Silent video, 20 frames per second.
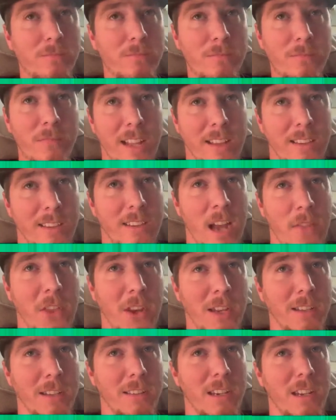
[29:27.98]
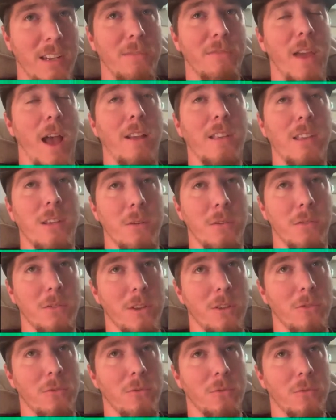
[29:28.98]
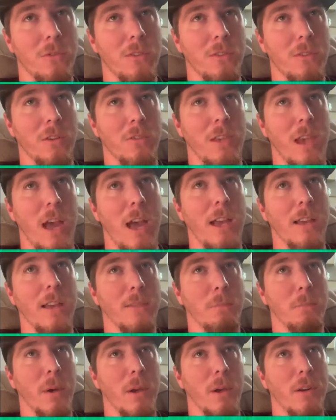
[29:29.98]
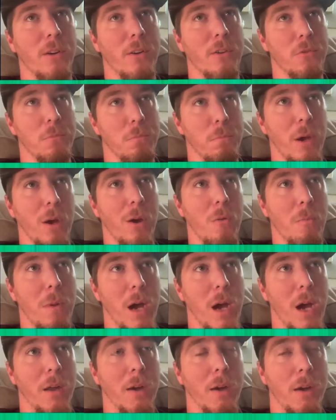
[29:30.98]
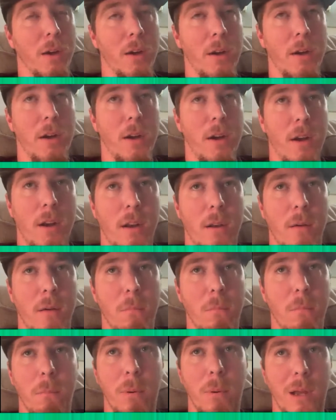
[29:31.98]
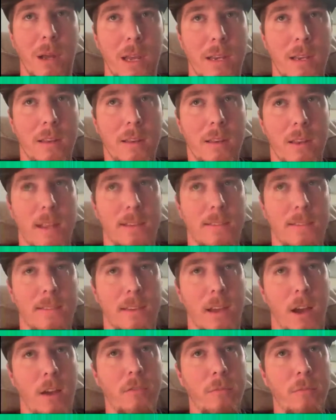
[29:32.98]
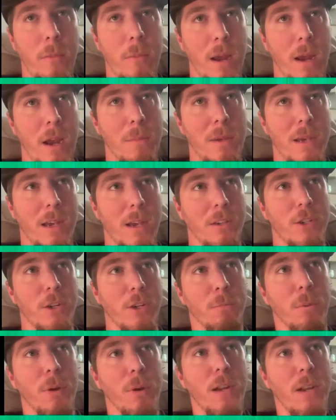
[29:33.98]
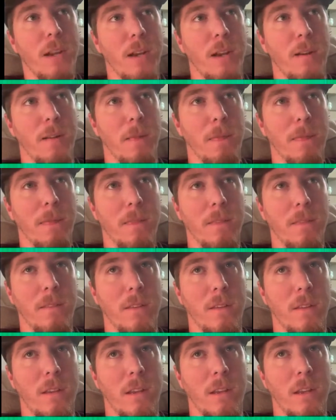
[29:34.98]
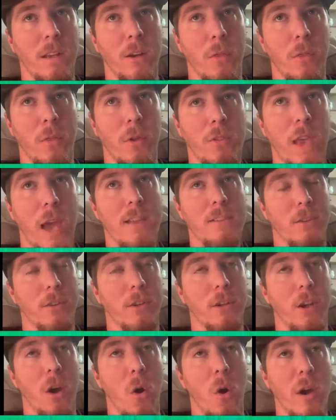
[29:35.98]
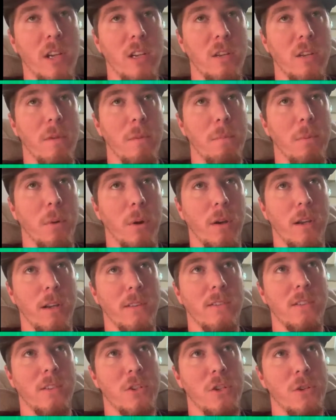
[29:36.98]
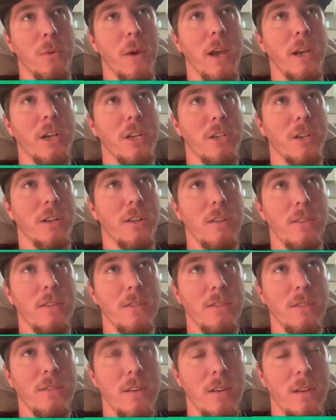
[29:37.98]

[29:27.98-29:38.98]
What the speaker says: it's not that it devalues those guys, Butters, Bo, Potter, but it's tough, man, because you're putting, those guys are going to be put in situations